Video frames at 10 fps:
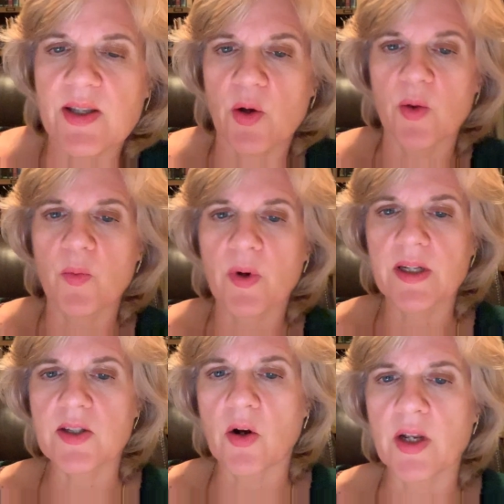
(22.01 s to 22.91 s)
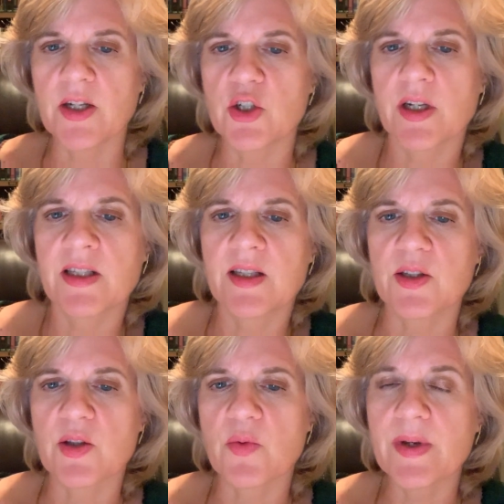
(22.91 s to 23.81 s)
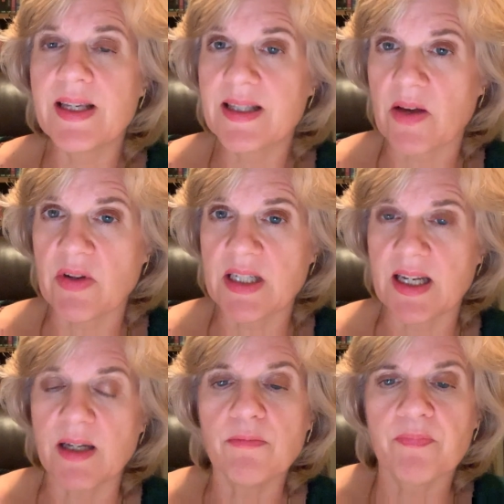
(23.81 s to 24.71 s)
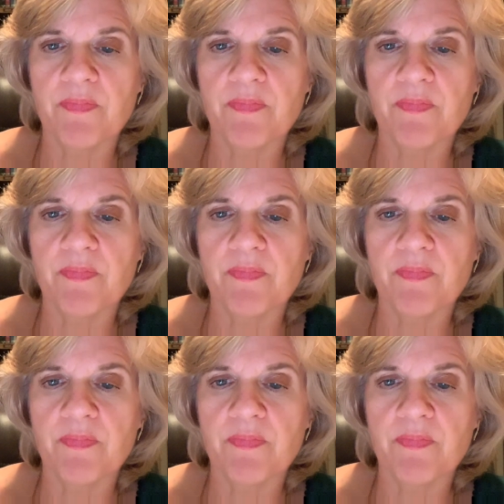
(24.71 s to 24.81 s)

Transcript: so we're going to start in Genesis 3:17.